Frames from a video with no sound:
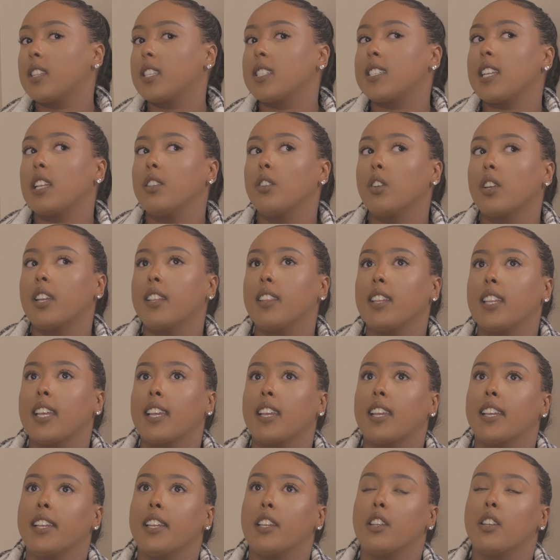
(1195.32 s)
does that look
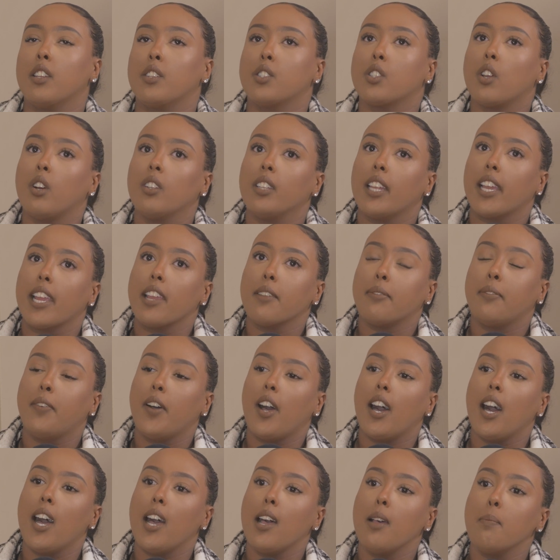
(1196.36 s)
like in an adult life?
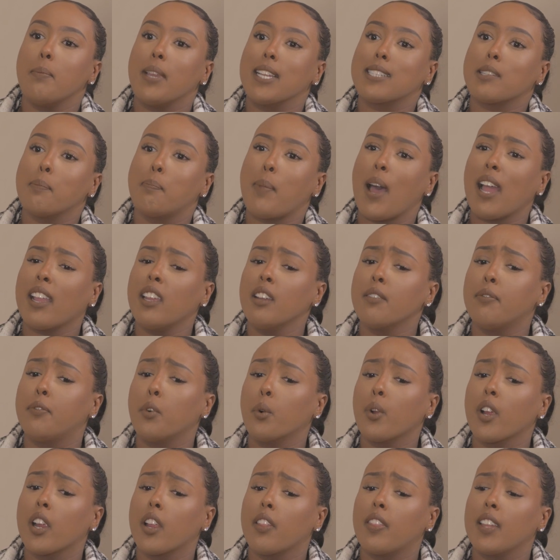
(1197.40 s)
It's back and
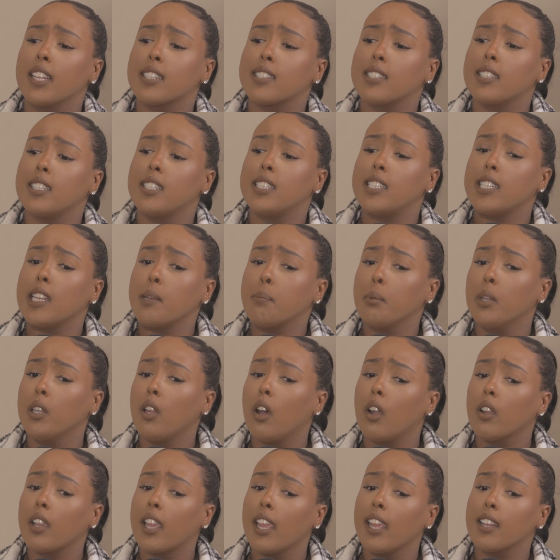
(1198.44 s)
forth. It's the deep
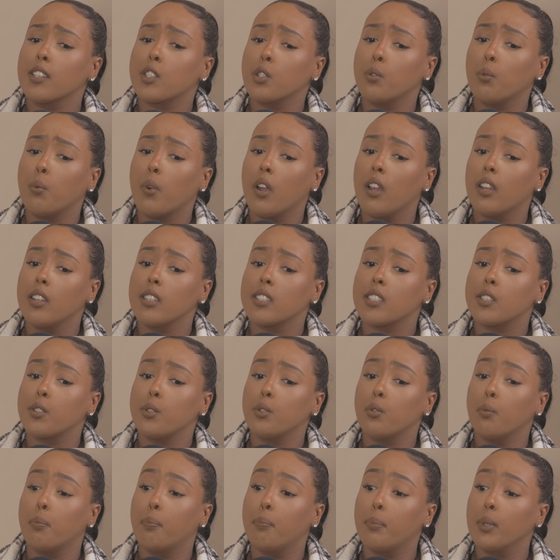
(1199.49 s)
longing to want
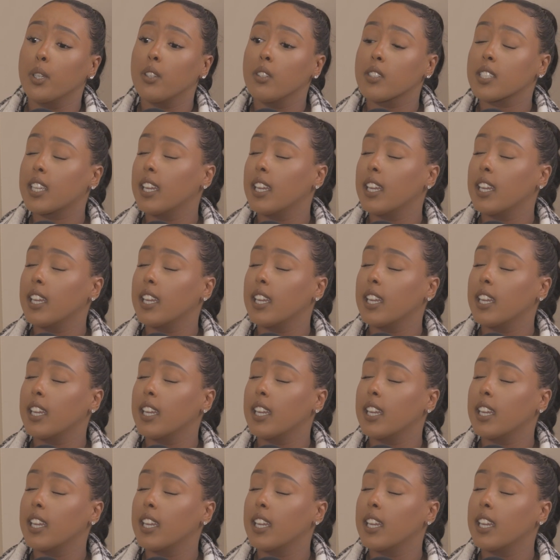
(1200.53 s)
to build